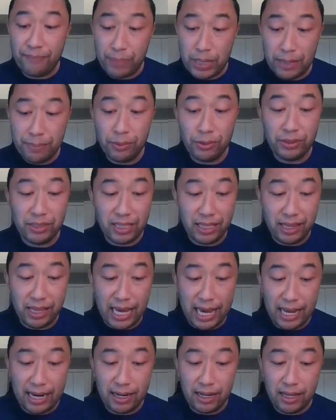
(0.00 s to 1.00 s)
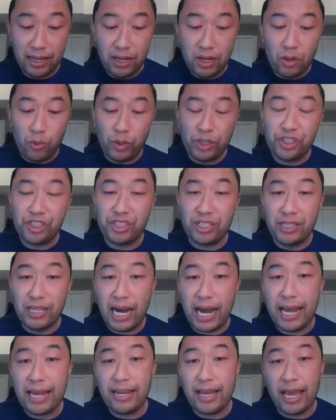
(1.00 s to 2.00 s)
people did that, which
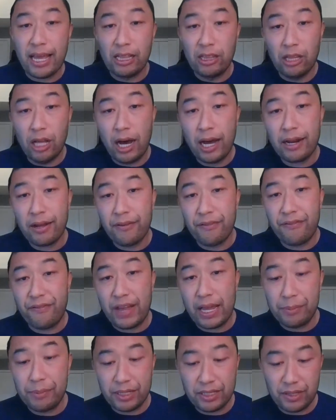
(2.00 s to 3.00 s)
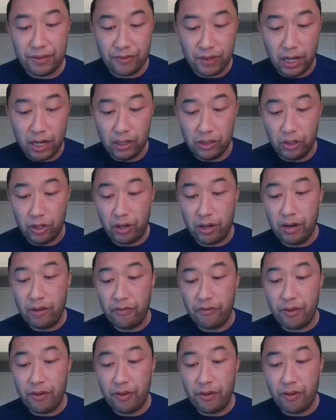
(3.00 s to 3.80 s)
denied a lot of families of color